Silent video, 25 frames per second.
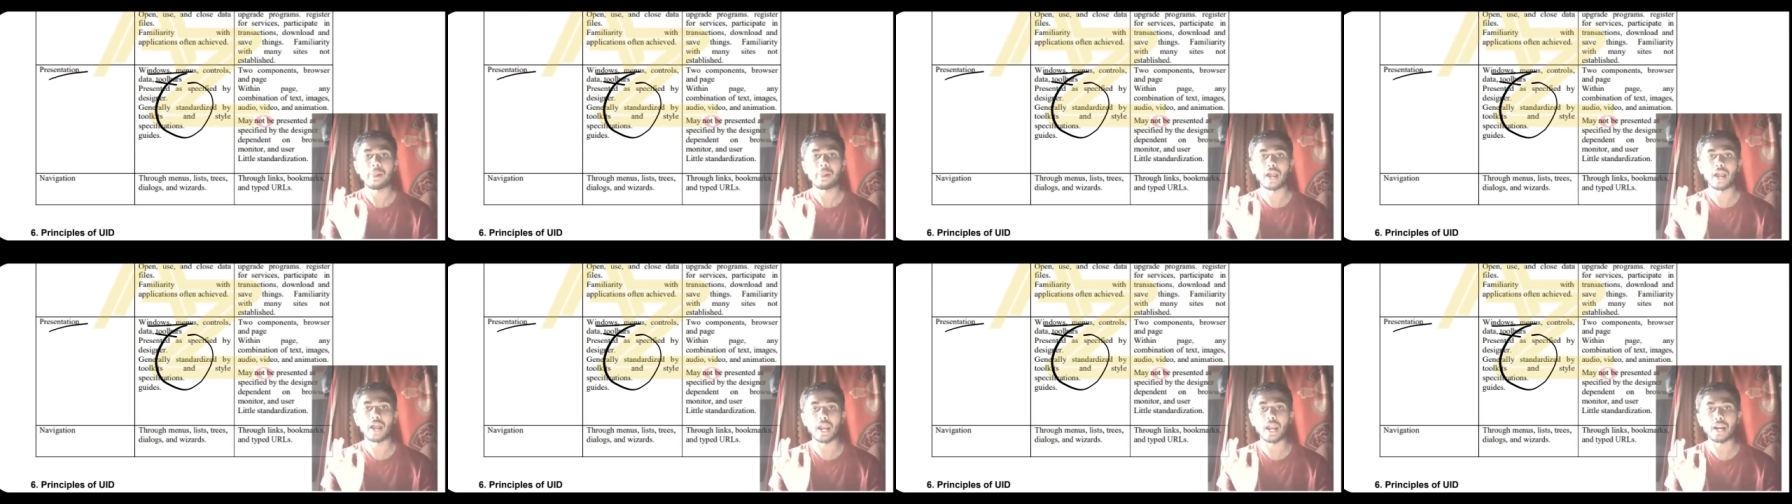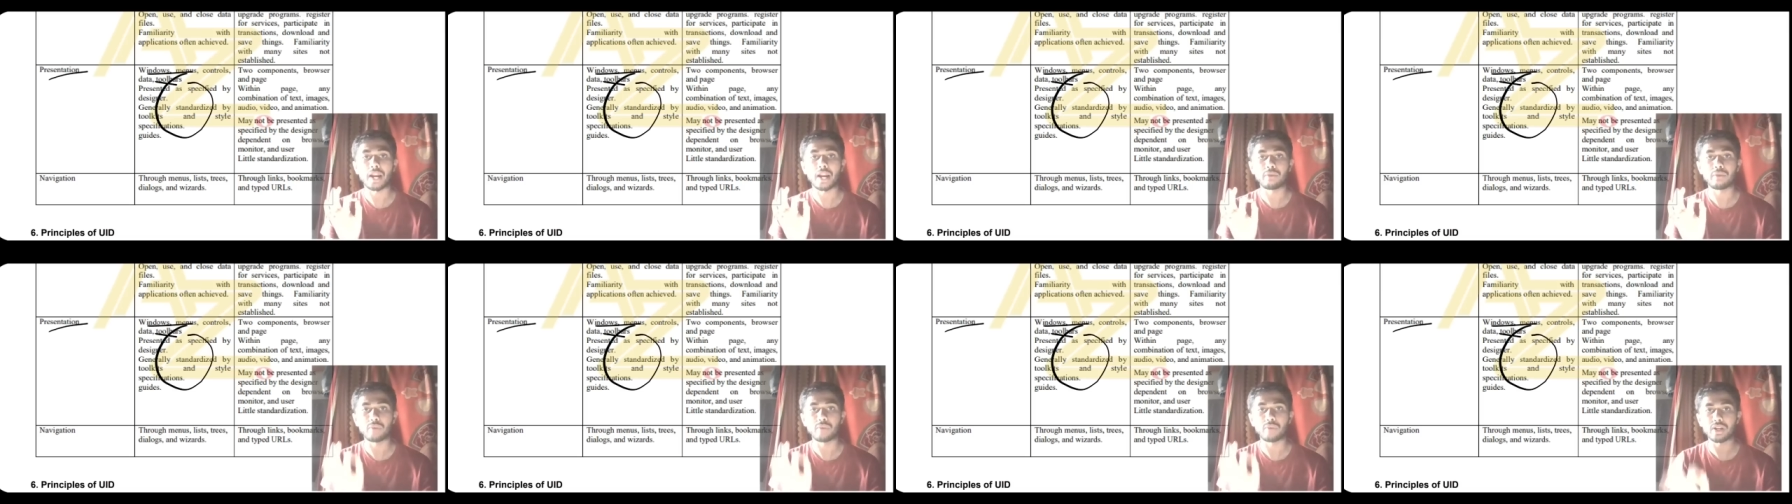
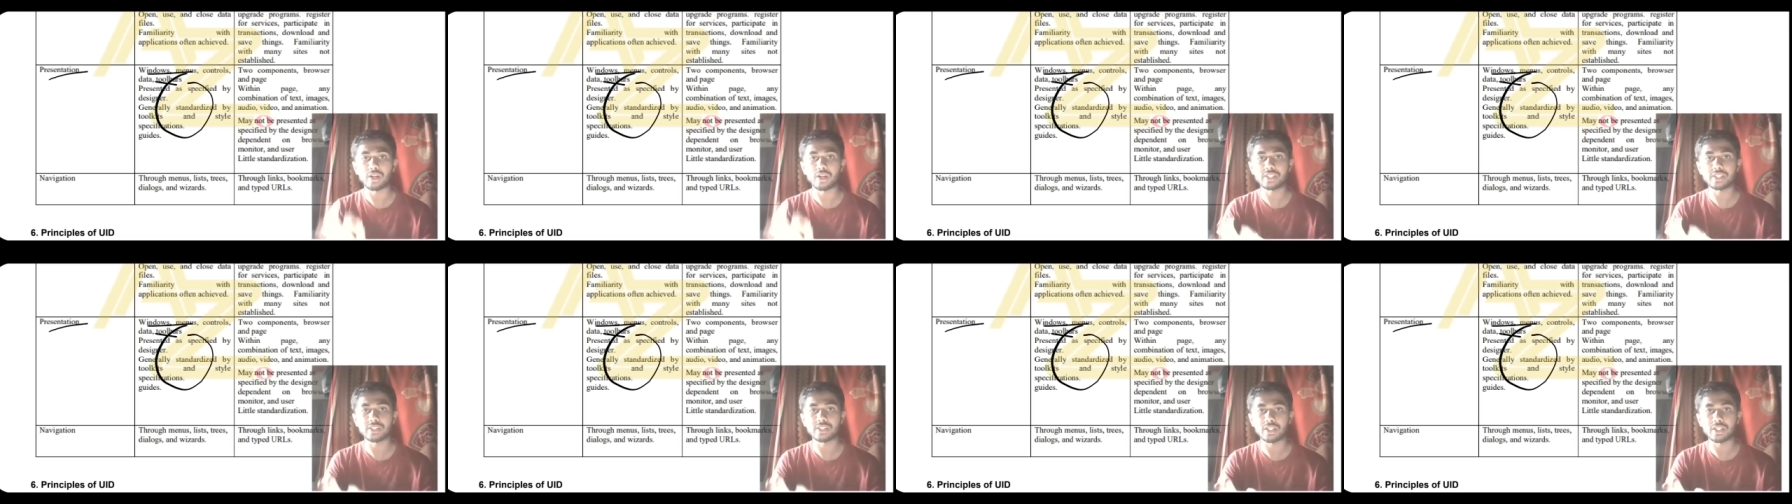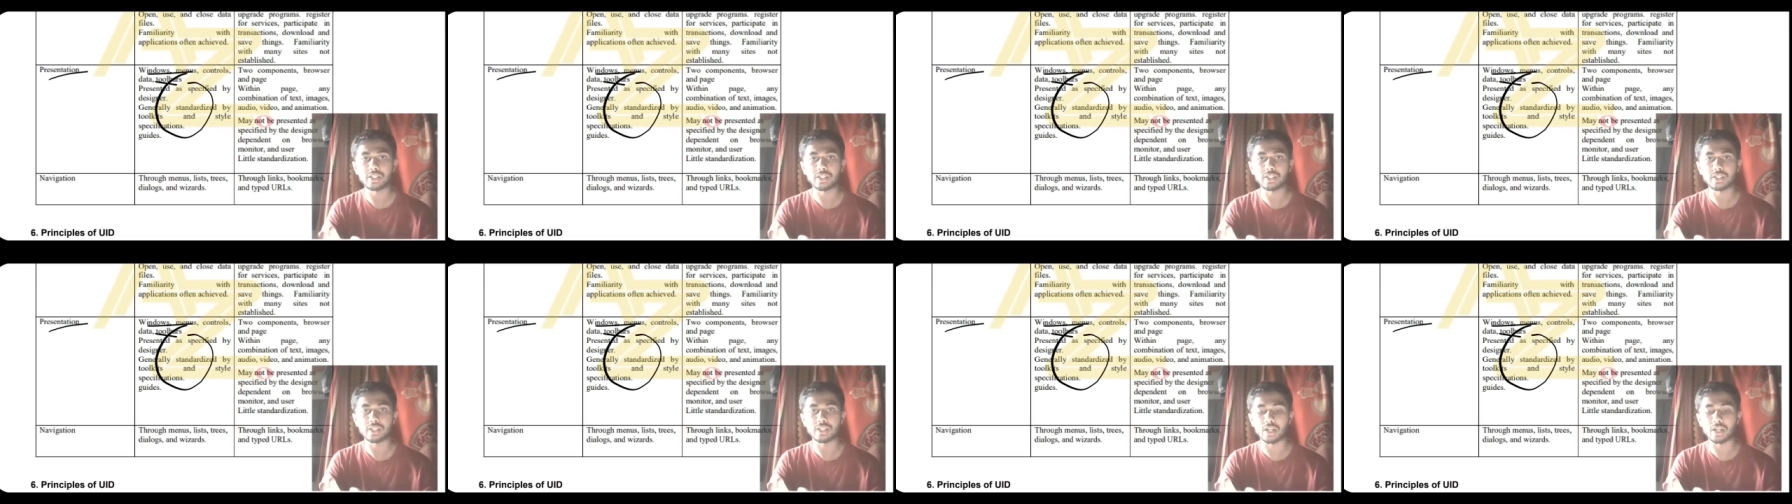and whereas
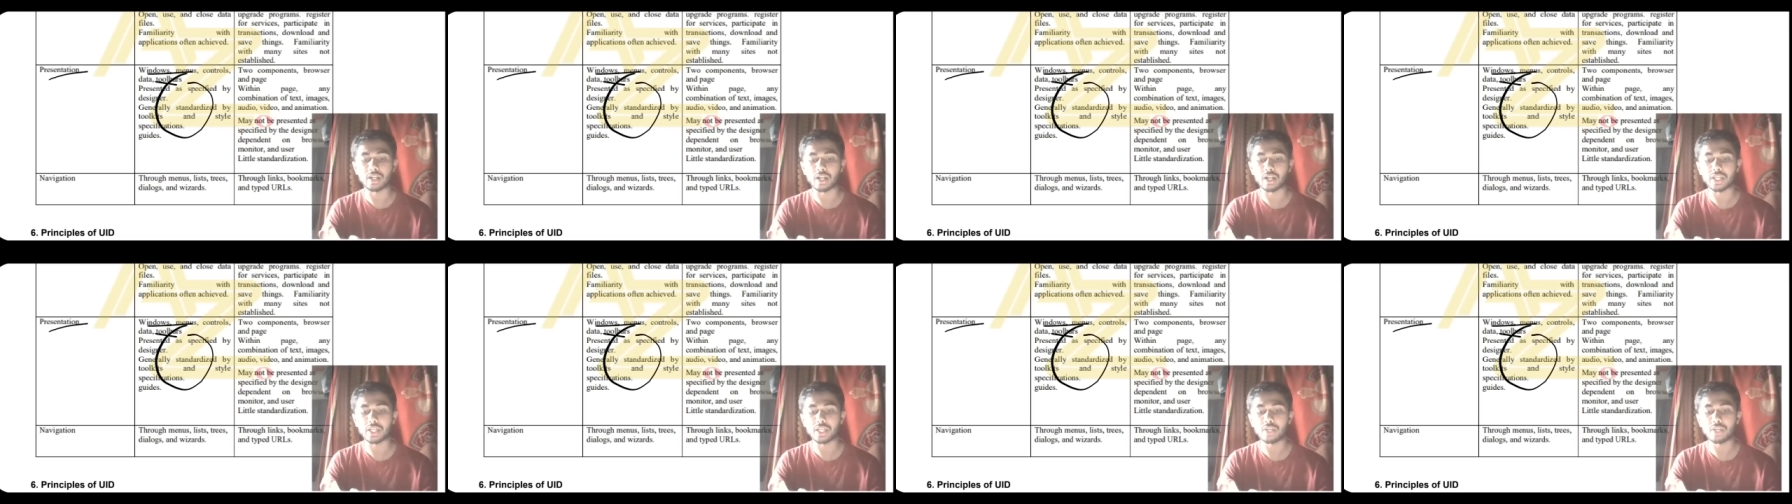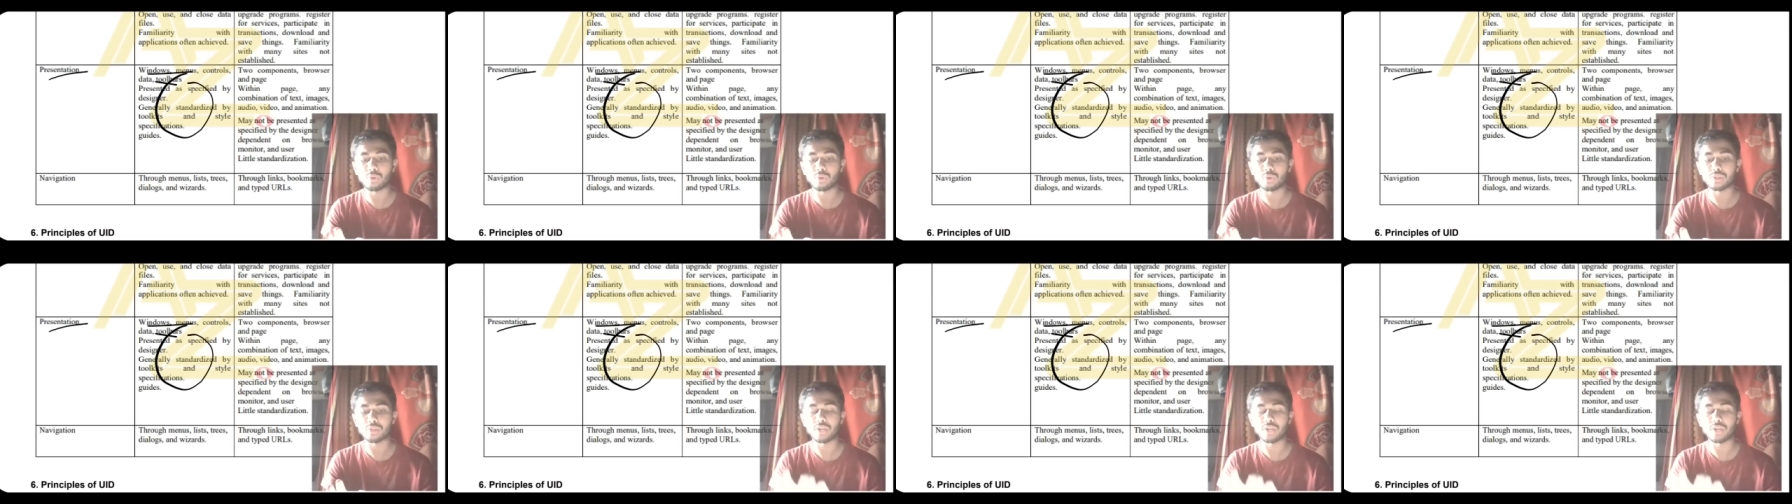in uh, here
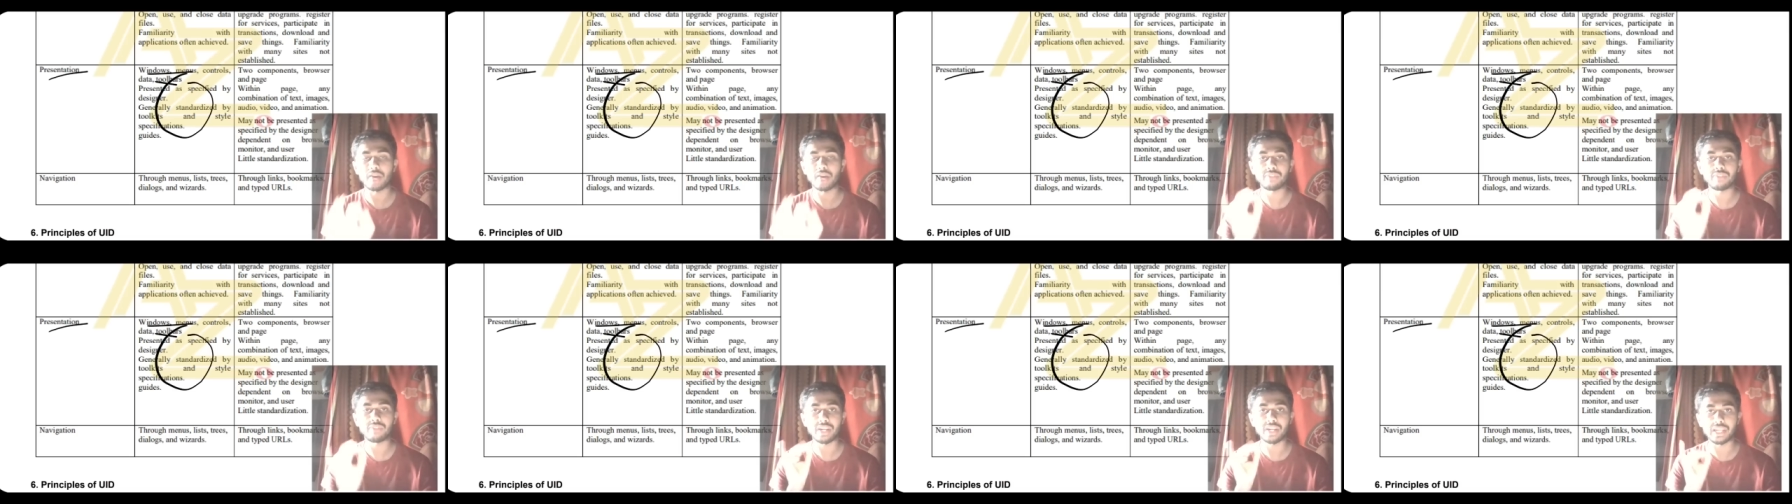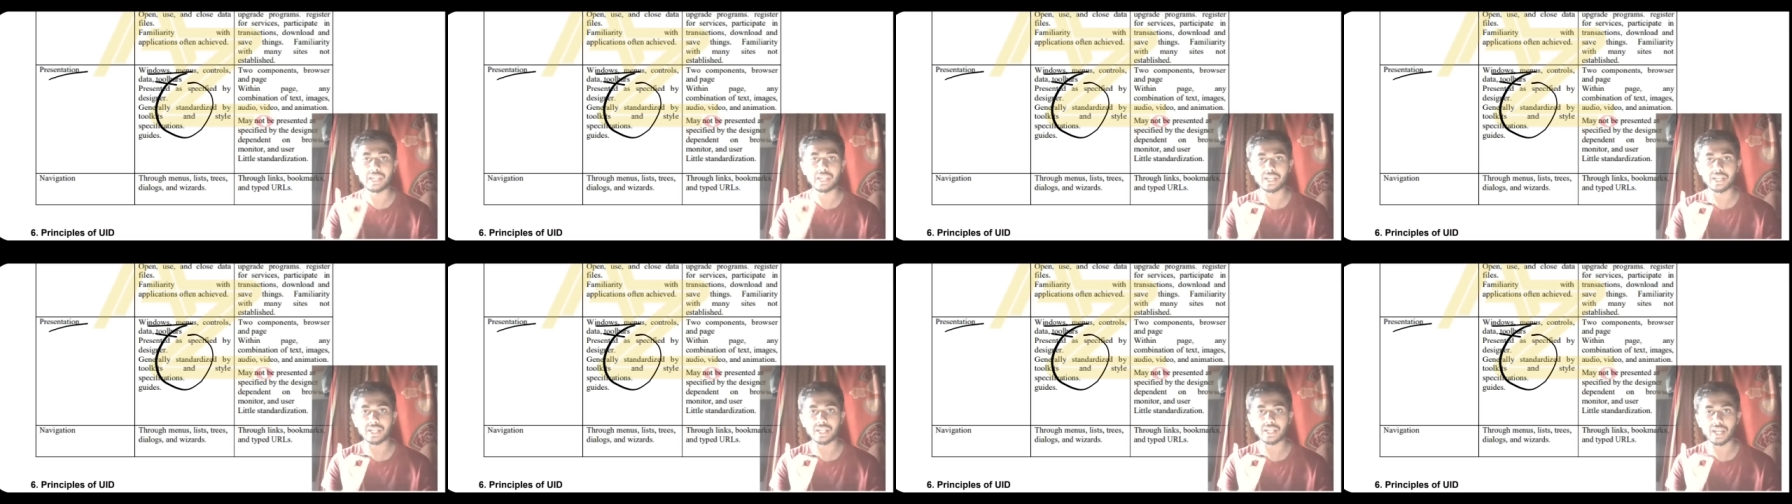what you'll have the
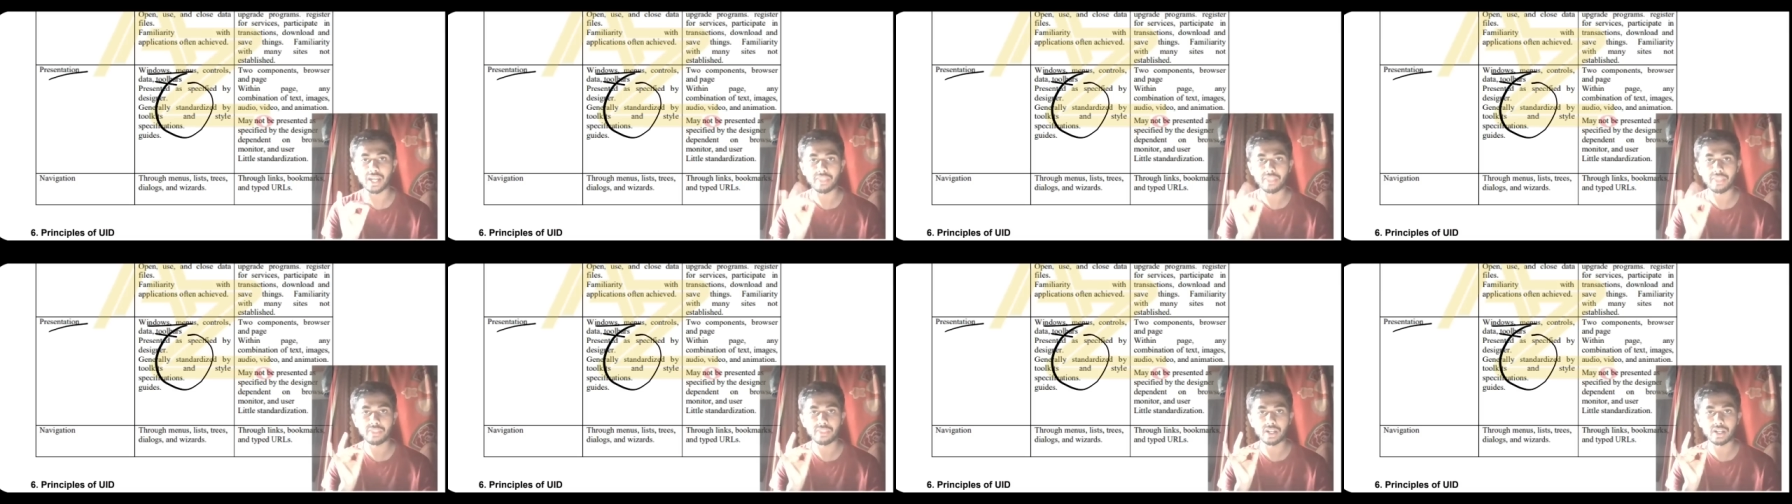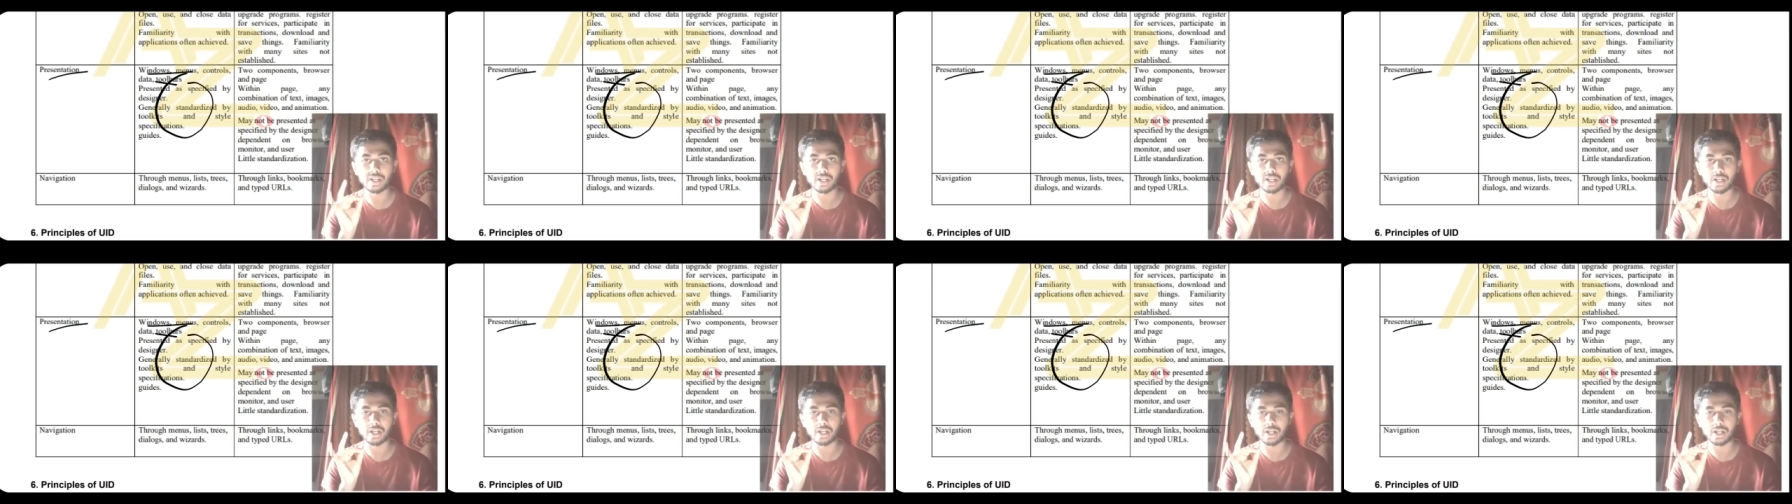link and the
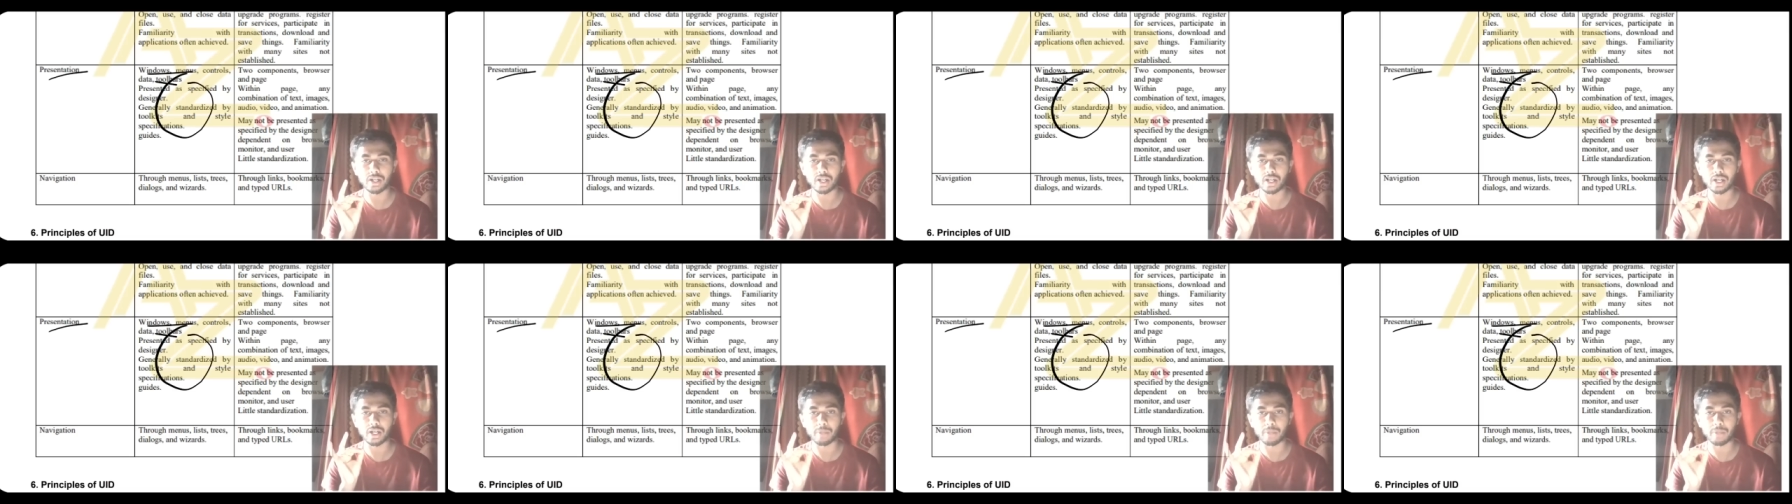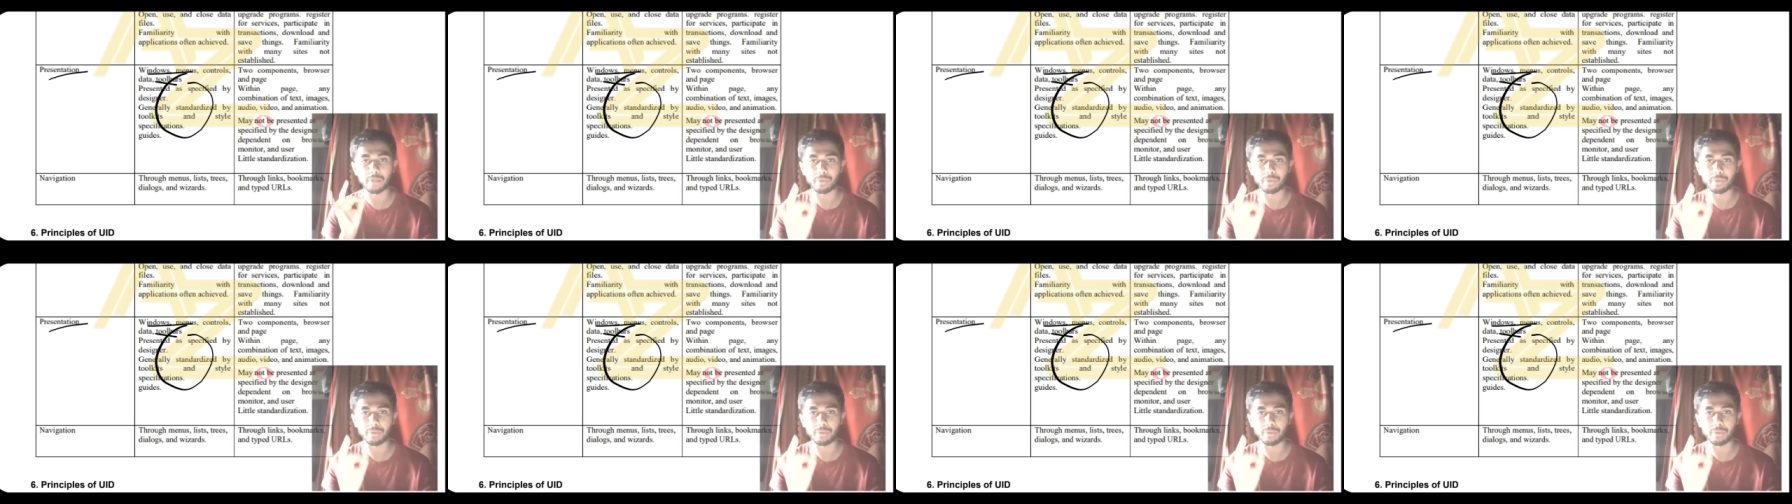uh,